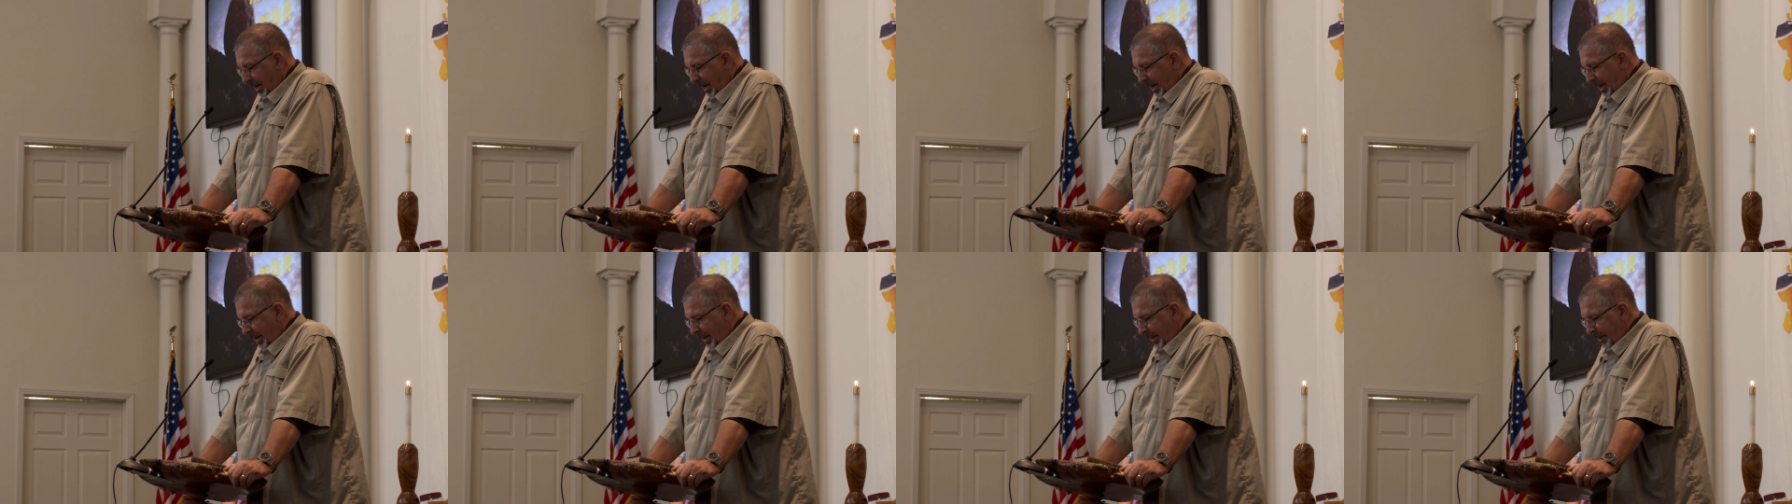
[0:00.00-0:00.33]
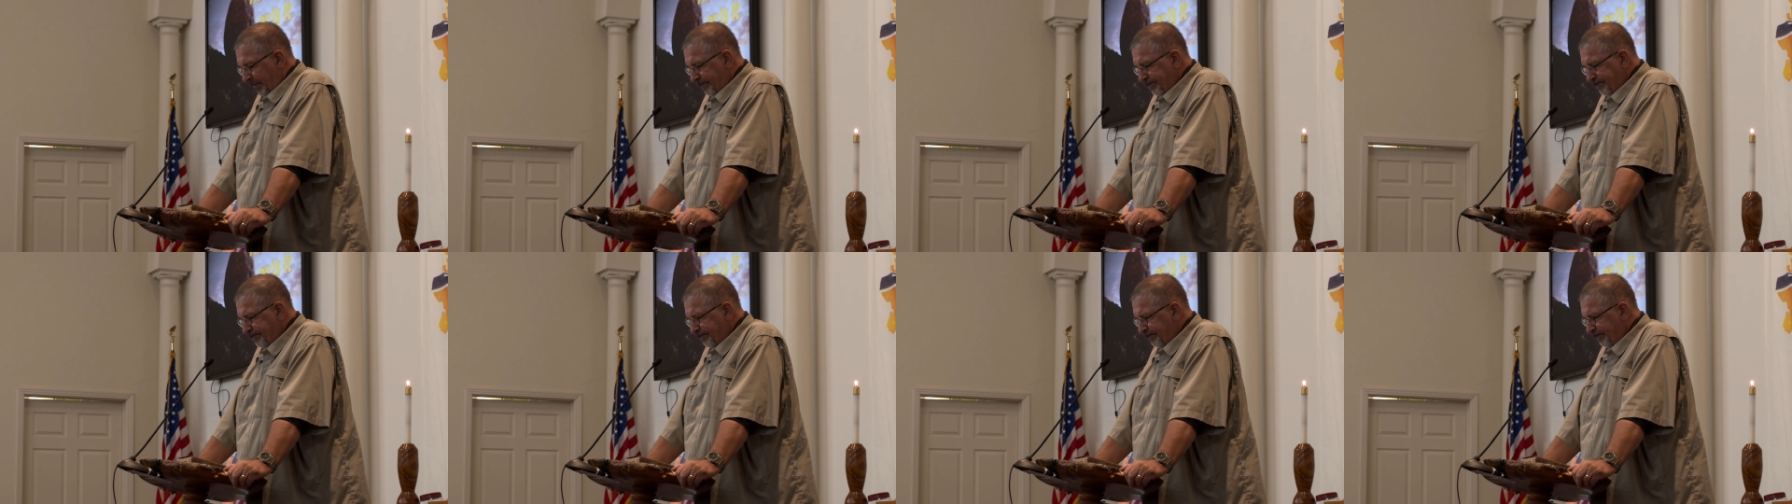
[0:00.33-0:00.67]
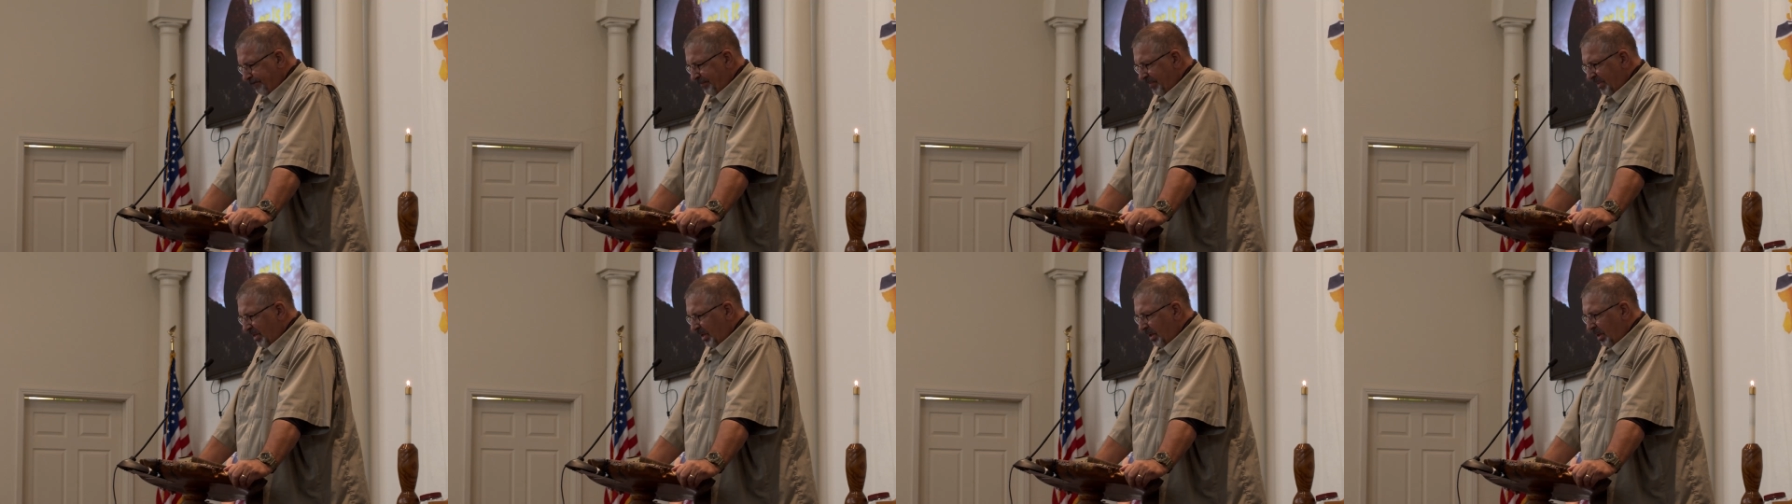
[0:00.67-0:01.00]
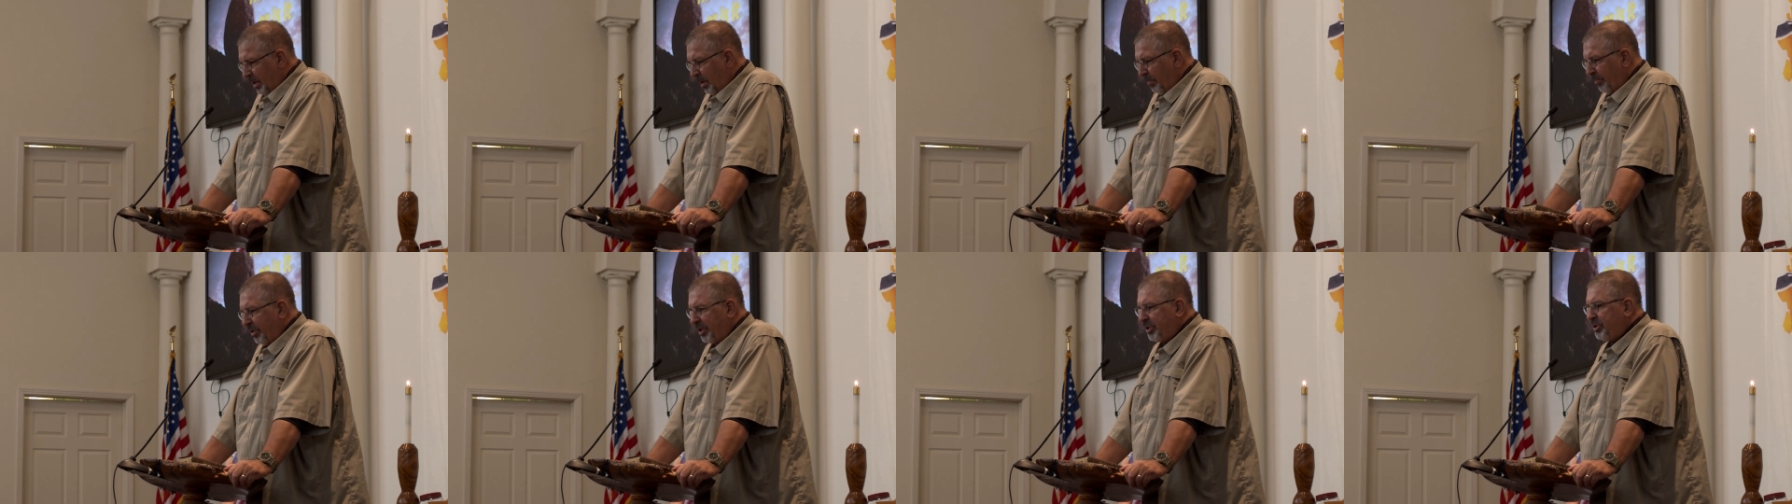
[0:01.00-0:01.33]
Um,
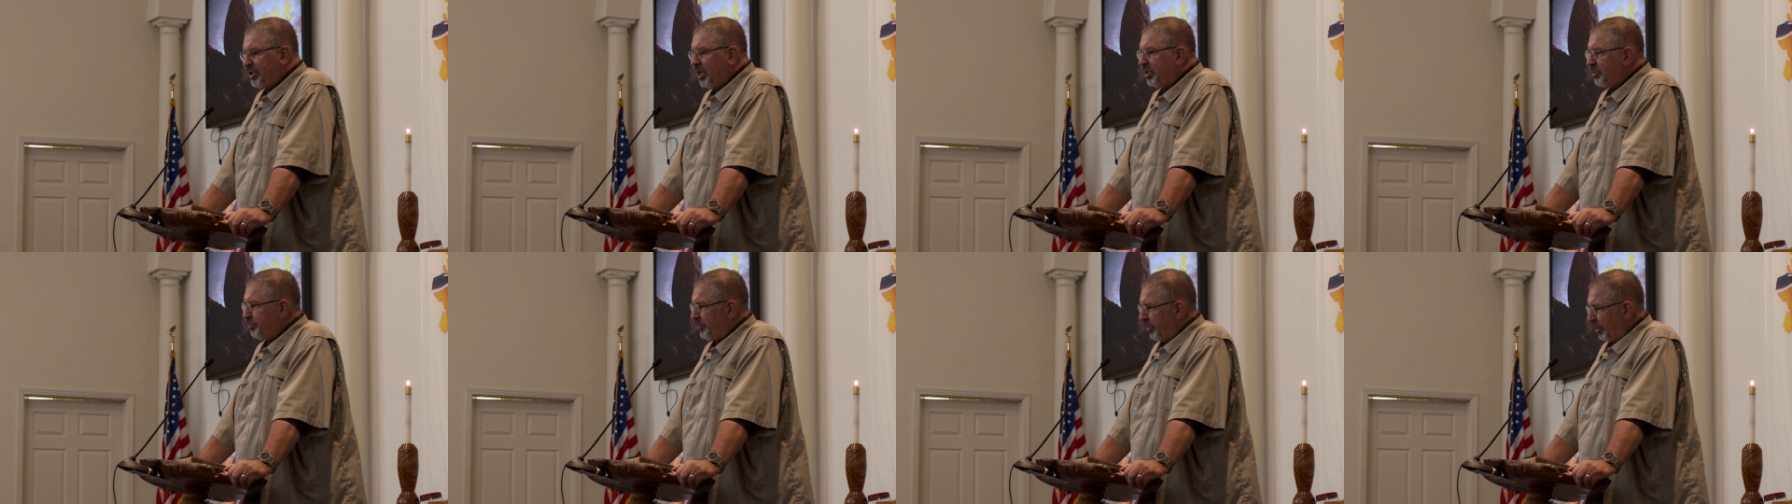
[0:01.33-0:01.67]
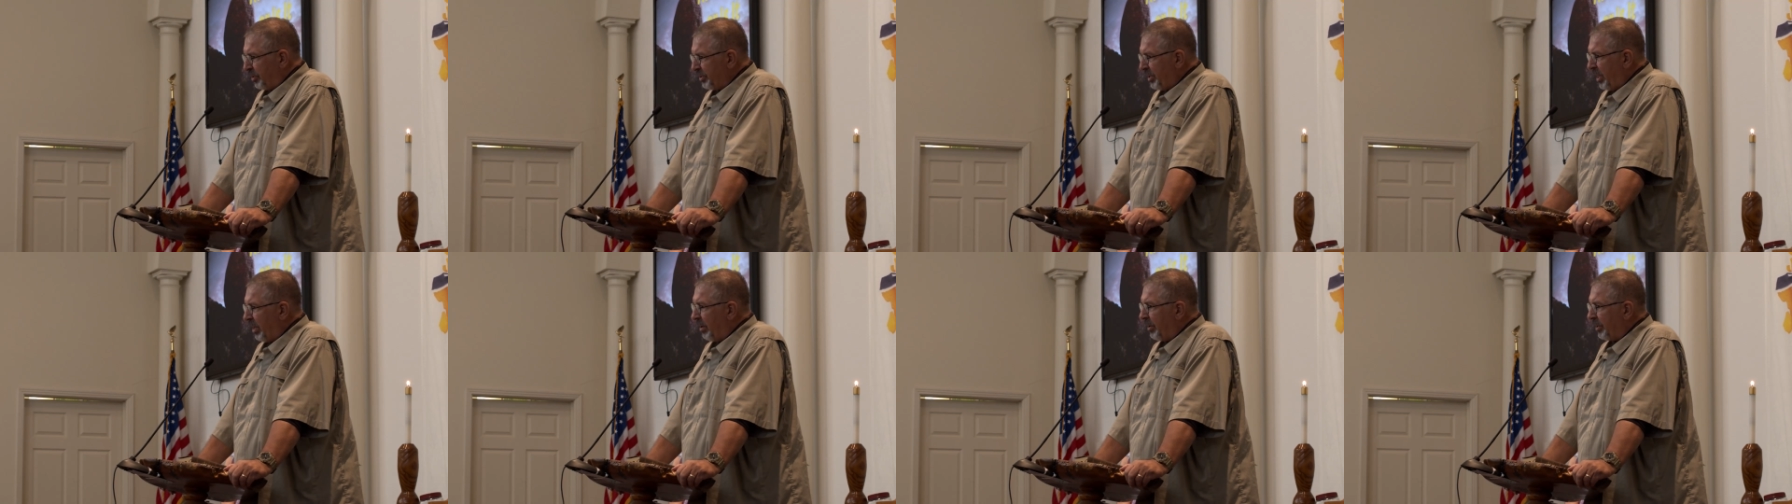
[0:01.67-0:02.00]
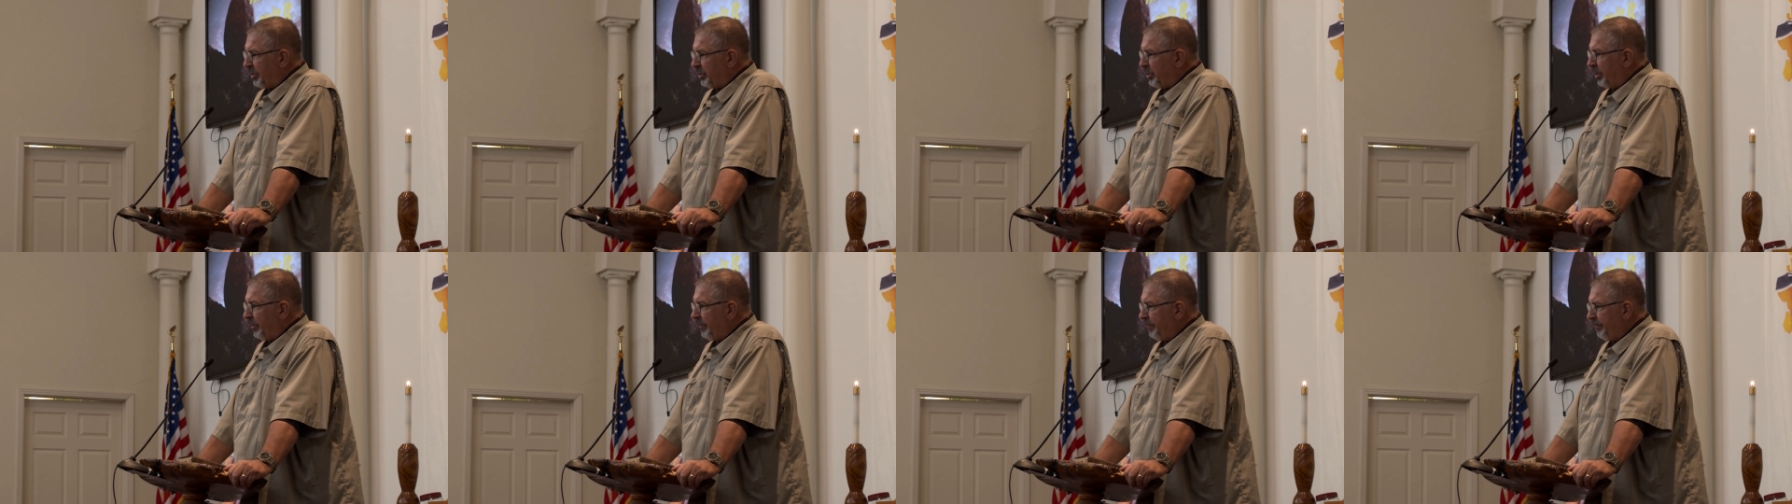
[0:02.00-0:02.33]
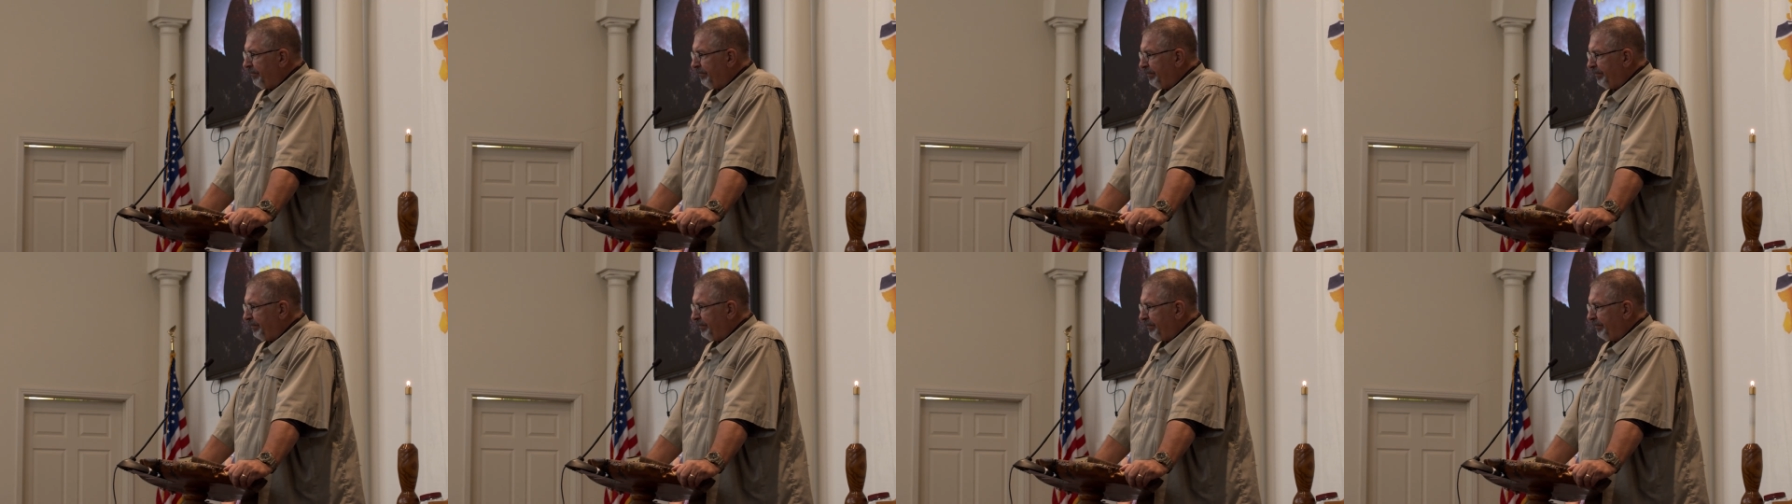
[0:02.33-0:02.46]
but it does build character.